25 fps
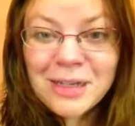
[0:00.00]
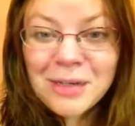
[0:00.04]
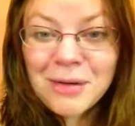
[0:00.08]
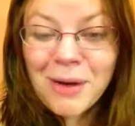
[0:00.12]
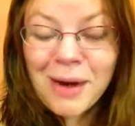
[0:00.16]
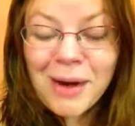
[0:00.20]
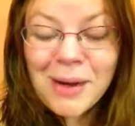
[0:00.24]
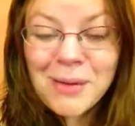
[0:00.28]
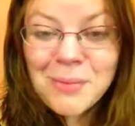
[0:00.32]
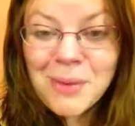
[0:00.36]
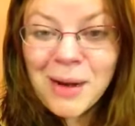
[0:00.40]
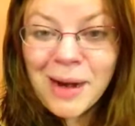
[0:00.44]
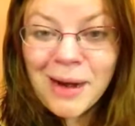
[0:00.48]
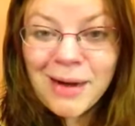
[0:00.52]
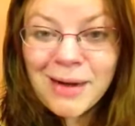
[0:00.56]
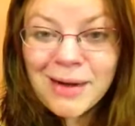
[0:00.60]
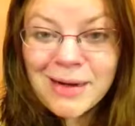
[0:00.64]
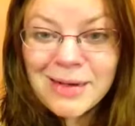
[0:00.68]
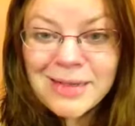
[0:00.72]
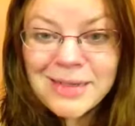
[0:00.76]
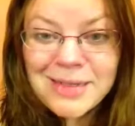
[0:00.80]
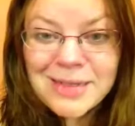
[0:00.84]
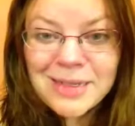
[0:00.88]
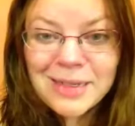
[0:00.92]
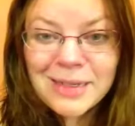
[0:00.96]

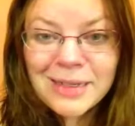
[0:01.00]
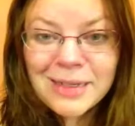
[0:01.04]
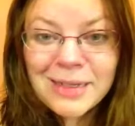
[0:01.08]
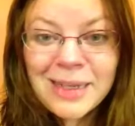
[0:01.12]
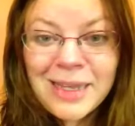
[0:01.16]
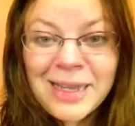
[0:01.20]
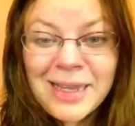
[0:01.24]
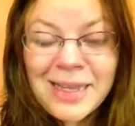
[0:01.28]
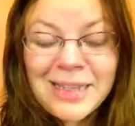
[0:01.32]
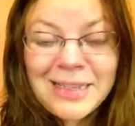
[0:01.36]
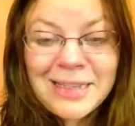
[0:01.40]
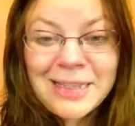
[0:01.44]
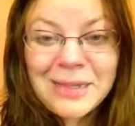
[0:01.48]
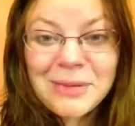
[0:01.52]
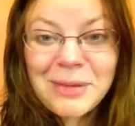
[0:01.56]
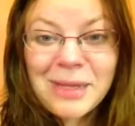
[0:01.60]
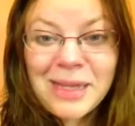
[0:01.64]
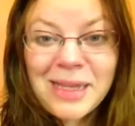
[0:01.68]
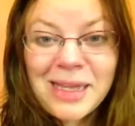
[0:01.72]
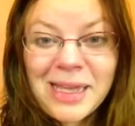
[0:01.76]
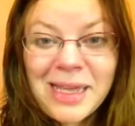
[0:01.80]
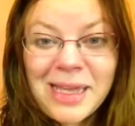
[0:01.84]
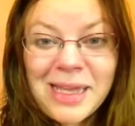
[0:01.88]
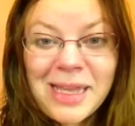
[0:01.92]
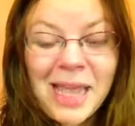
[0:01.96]
grandparents, and then
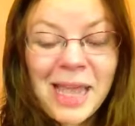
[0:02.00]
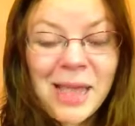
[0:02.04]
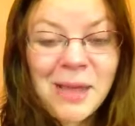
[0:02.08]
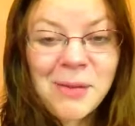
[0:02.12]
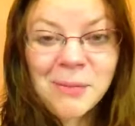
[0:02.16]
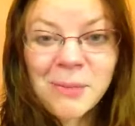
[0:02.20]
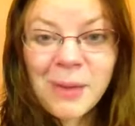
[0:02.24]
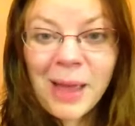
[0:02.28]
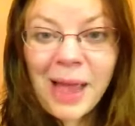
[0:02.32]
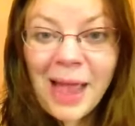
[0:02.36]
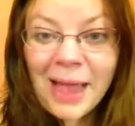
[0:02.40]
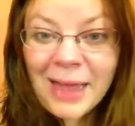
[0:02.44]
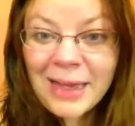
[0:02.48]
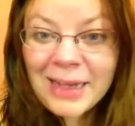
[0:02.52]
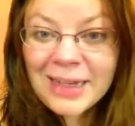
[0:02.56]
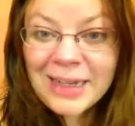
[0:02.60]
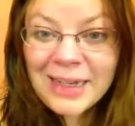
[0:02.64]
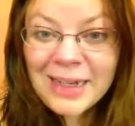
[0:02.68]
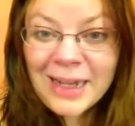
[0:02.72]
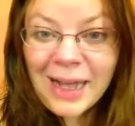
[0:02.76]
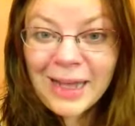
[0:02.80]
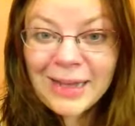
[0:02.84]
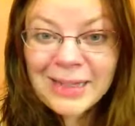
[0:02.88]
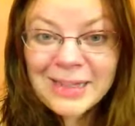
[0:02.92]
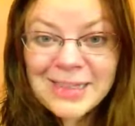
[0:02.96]
he came back and
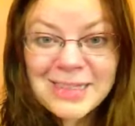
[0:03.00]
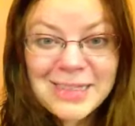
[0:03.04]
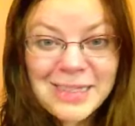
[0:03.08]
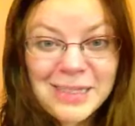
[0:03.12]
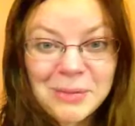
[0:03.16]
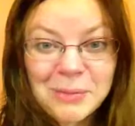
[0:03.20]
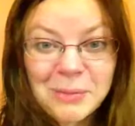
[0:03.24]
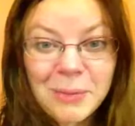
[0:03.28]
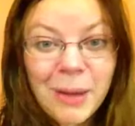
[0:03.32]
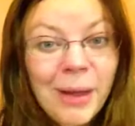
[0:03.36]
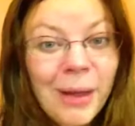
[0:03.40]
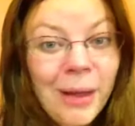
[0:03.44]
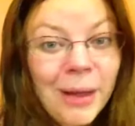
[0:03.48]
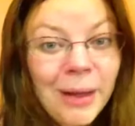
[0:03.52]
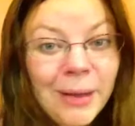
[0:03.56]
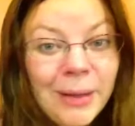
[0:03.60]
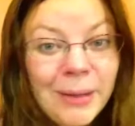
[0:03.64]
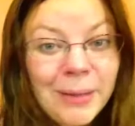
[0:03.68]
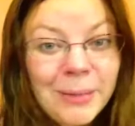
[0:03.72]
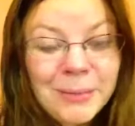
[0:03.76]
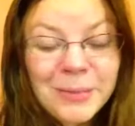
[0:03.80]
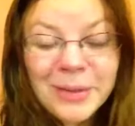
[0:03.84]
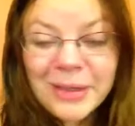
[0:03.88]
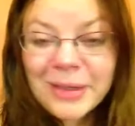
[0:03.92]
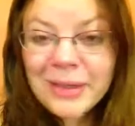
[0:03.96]
he got to see mom,